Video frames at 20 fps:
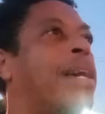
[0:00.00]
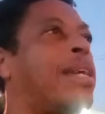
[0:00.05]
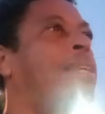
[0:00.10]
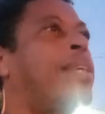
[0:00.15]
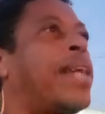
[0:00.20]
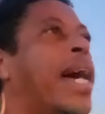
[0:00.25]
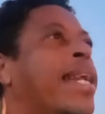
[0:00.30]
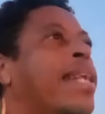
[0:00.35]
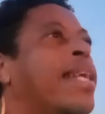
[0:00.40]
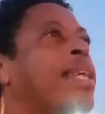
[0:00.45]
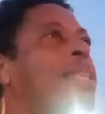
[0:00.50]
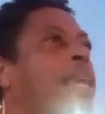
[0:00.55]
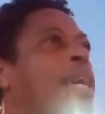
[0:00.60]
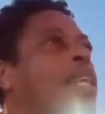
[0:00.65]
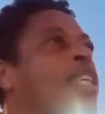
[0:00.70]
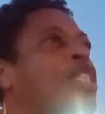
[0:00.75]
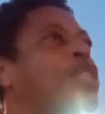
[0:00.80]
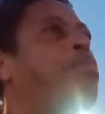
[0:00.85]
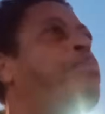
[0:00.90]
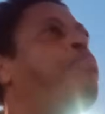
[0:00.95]
running their
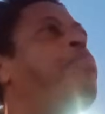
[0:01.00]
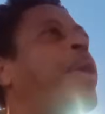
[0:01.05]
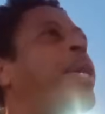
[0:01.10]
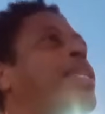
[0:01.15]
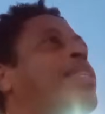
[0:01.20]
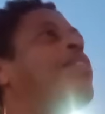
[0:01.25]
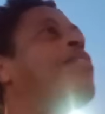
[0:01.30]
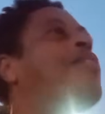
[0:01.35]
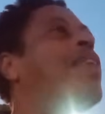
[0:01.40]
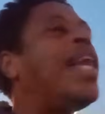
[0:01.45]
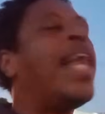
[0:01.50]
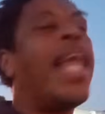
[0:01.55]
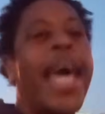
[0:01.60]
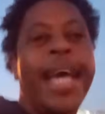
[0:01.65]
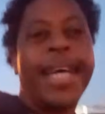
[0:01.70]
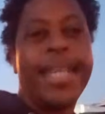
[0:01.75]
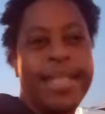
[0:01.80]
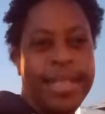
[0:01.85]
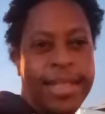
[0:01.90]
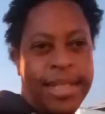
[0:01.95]
respective
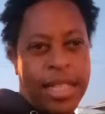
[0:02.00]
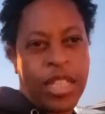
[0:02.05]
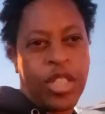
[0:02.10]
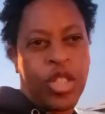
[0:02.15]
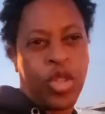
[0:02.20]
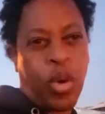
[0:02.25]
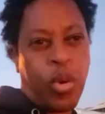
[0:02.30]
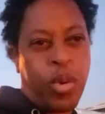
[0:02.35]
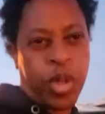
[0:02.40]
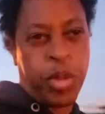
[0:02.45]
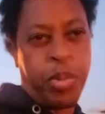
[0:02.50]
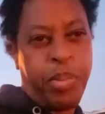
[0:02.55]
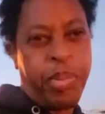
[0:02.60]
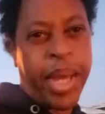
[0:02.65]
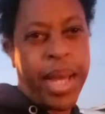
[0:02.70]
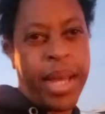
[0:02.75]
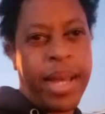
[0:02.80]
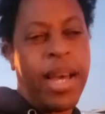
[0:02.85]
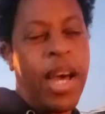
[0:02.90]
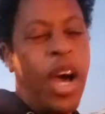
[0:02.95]
lands, so to
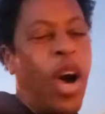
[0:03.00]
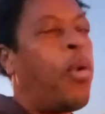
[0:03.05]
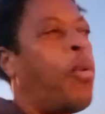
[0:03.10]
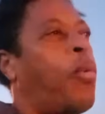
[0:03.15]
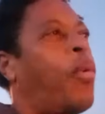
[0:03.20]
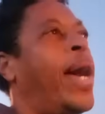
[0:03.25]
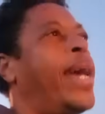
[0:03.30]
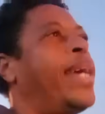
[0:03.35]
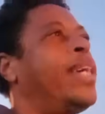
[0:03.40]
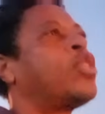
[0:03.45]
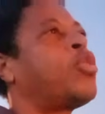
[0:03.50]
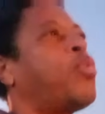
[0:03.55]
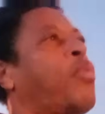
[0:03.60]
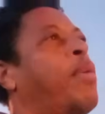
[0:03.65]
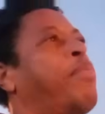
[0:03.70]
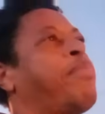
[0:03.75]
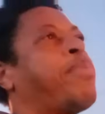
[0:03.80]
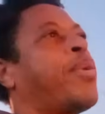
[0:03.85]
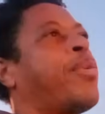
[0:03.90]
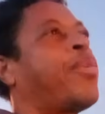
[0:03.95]
speak? Why is
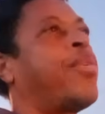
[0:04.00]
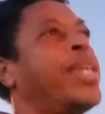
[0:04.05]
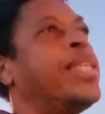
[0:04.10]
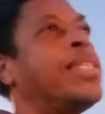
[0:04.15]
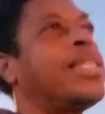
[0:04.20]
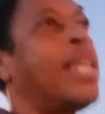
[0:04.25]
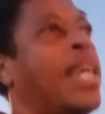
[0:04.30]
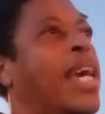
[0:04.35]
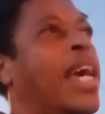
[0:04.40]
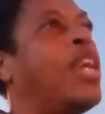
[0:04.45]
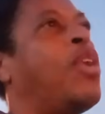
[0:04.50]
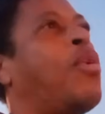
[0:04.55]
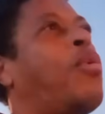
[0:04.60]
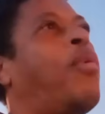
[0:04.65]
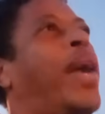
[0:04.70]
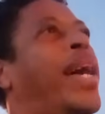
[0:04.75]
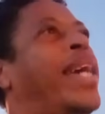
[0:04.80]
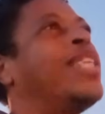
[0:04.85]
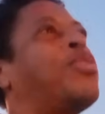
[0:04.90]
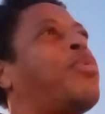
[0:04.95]
one progressing and
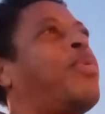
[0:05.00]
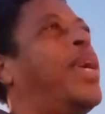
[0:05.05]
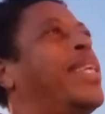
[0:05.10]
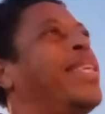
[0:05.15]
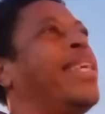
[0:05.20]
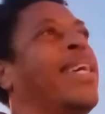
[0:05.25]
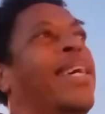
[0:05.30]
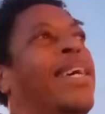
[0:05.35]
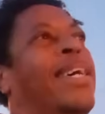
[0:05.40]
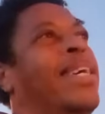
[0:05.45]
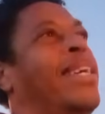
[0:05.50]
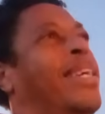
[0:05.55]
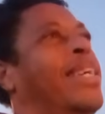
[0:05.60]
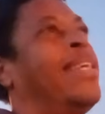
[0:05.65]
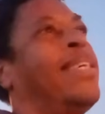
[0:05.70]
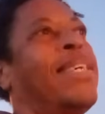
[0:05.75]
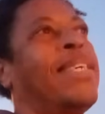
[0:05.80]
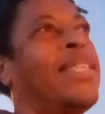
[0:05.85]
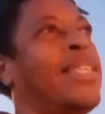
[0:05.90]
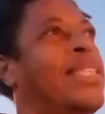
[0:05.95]
why is one
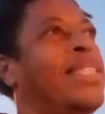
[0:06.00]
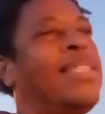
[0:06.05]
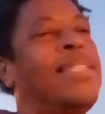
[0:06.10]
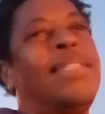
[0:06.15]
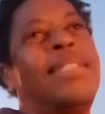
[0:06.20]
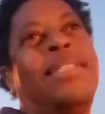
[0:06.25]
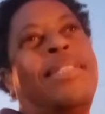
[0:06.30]
re-